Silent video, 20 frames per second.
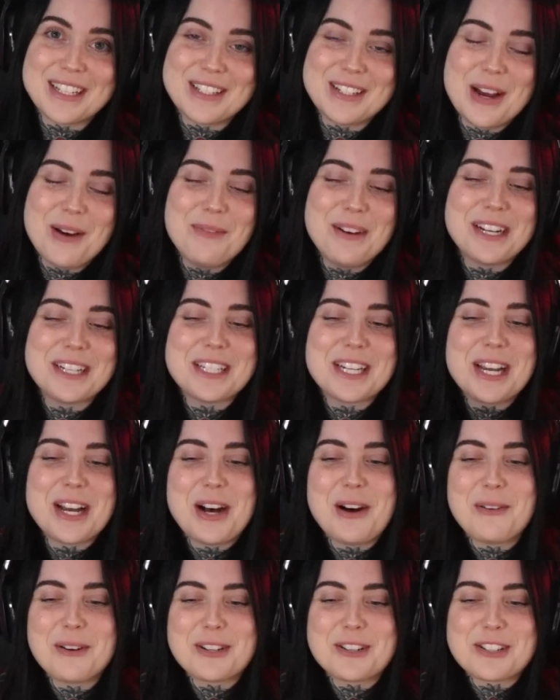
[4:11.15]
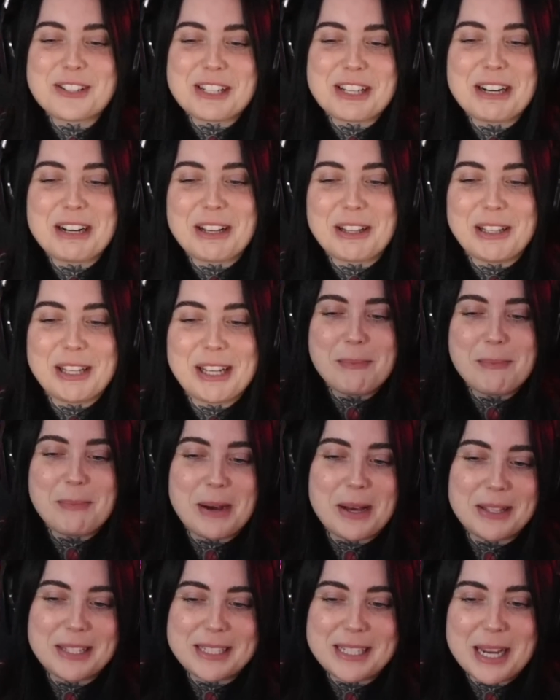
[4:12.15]
No big deal. We're just gonna clean up
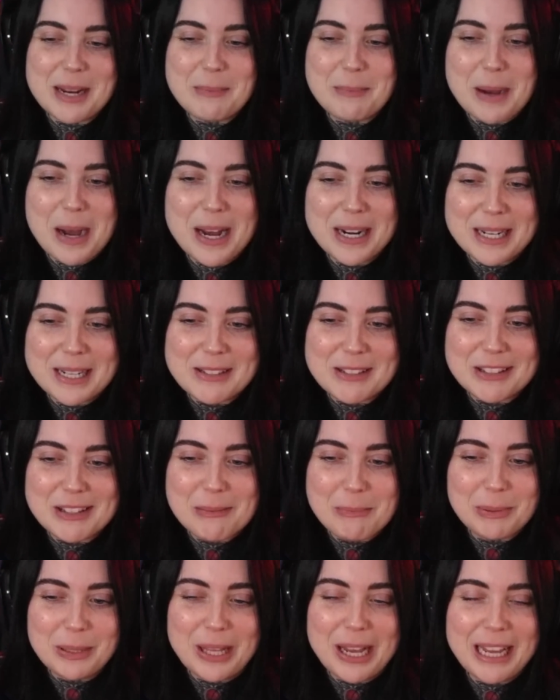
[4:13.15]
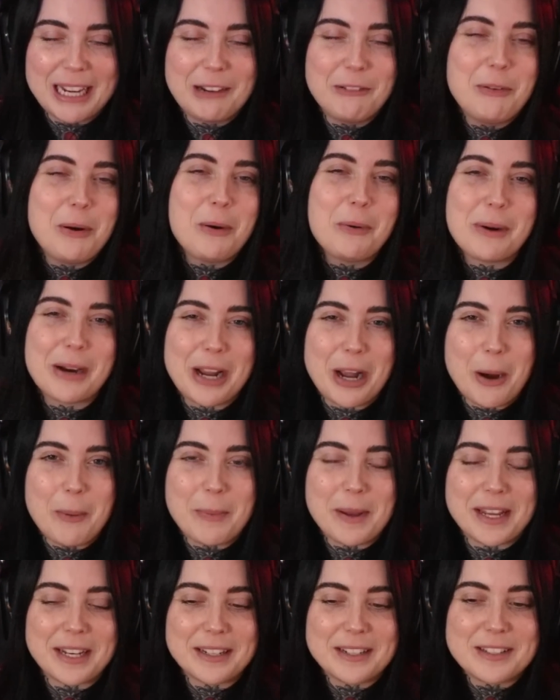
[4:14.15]
dead bodies and the blood and we'll
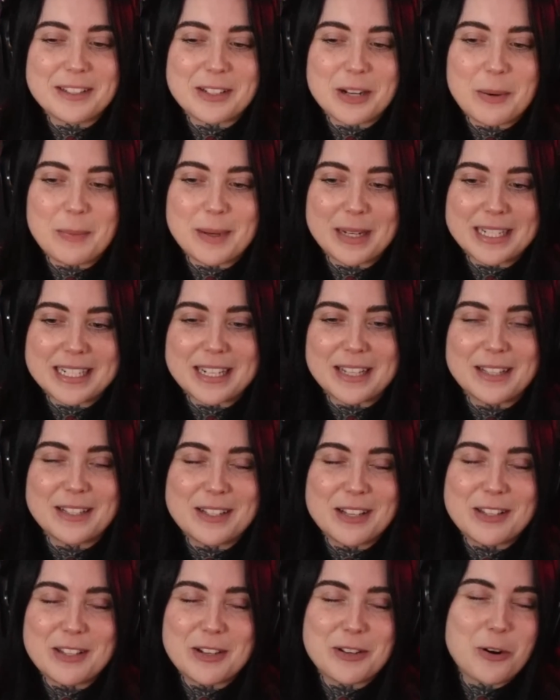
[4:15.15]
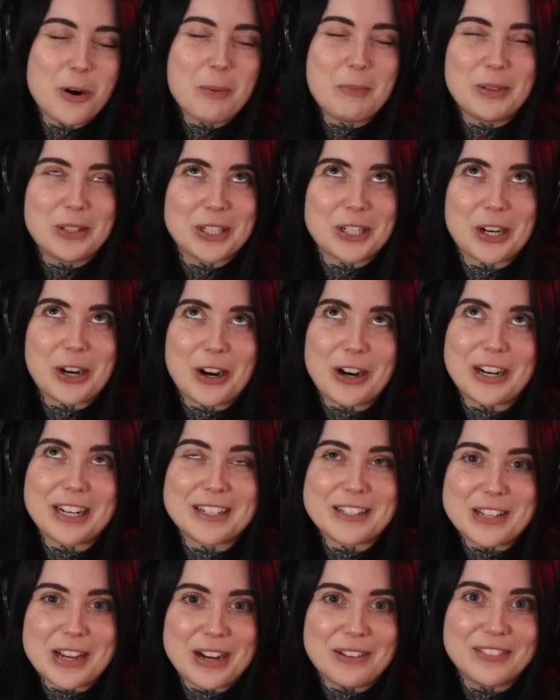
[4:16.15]
reopen. It's no big deal. This is a normal occurrence,
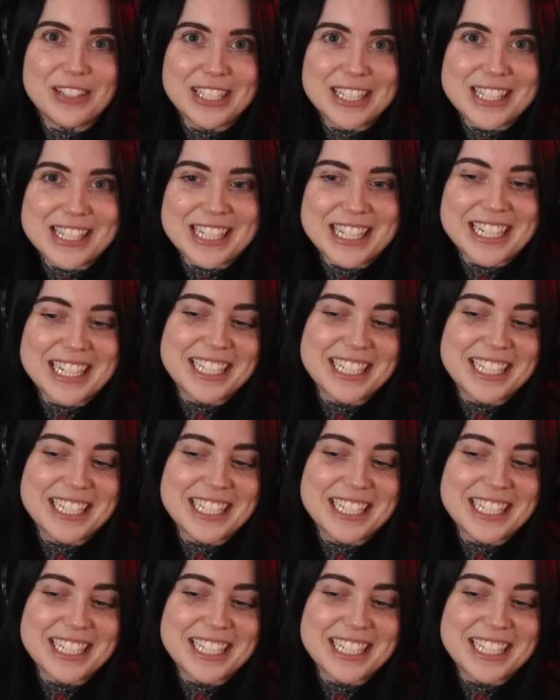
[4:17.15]
obviously.